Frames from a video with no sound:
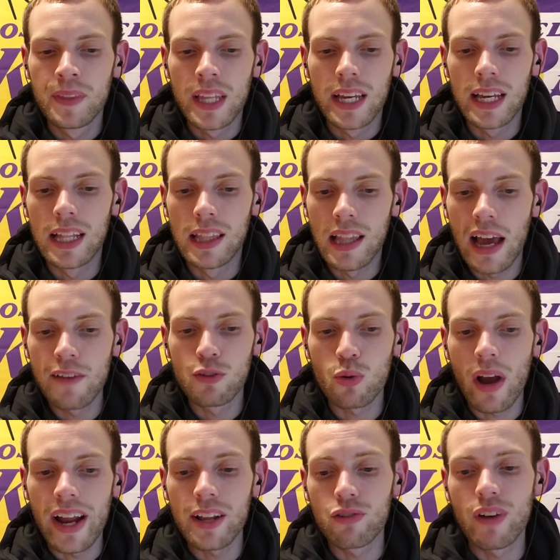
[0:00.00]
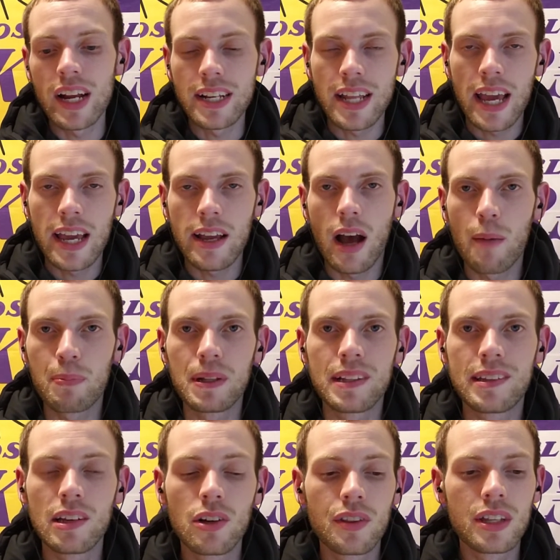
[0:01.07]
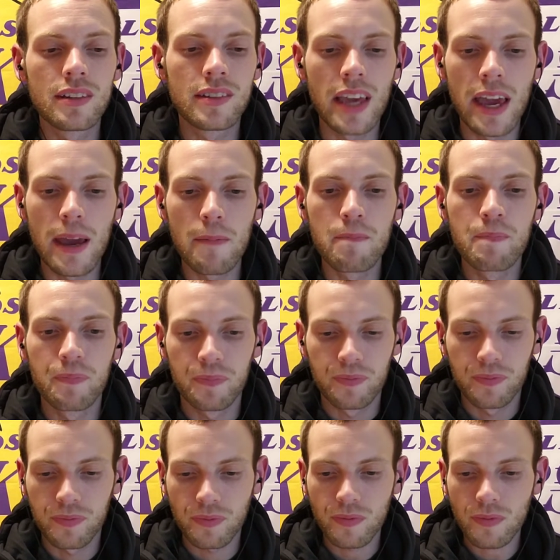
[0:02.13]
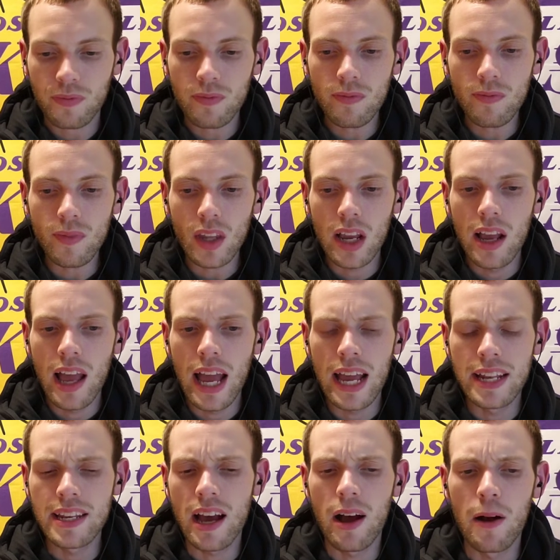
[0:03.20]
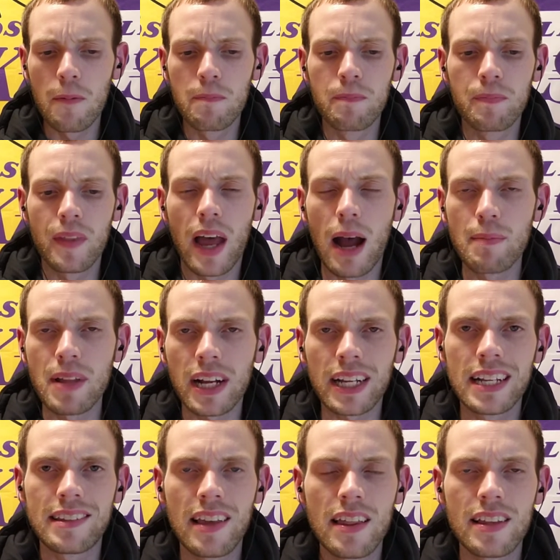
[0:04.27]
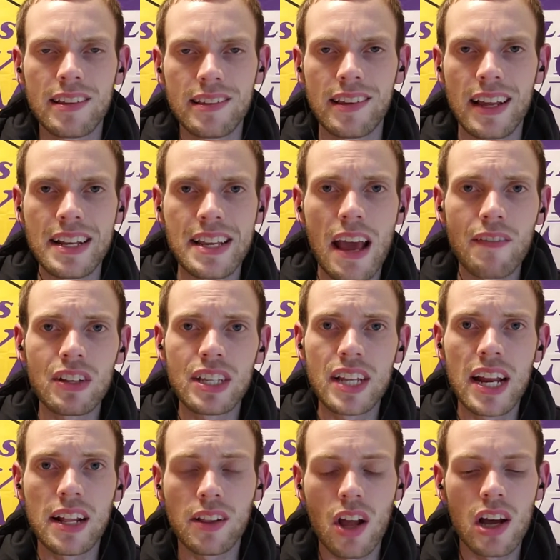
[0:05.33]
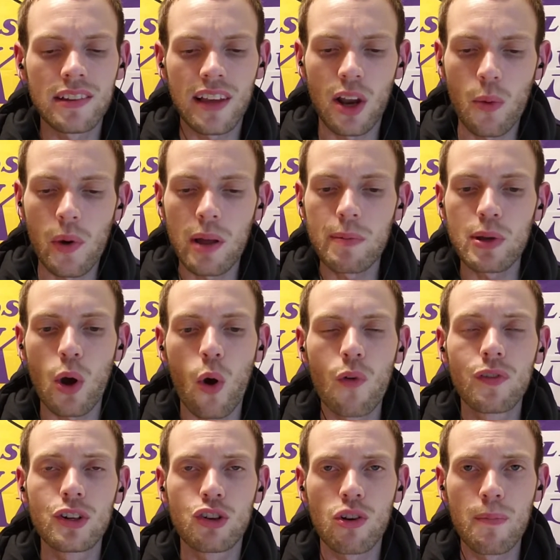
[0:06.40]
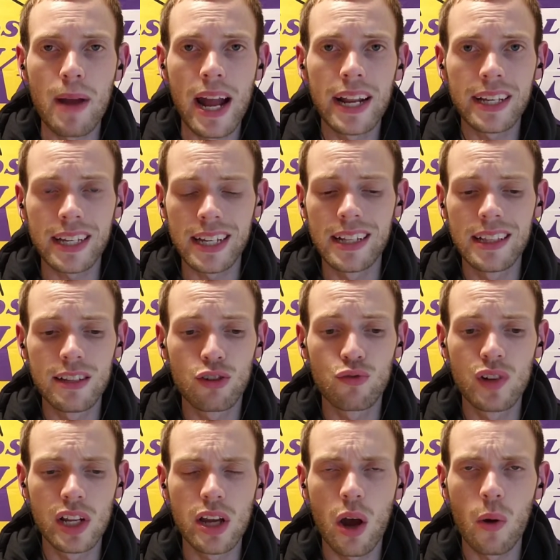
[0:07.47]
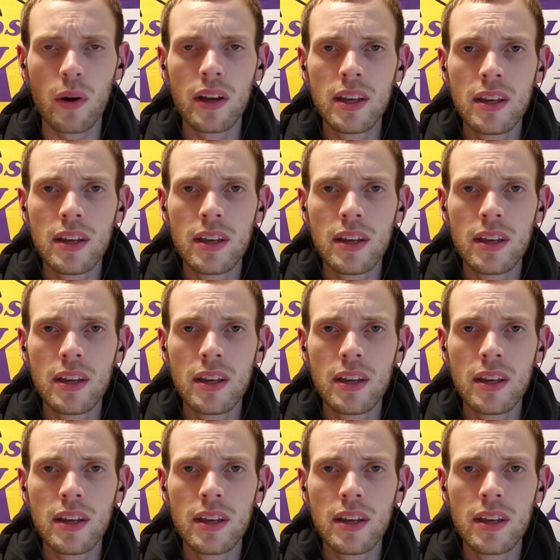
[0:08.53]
in life. So I had a great day up until this game. And I'm not going to say this is a devastating loss. I don't want to be over dramatic in this video.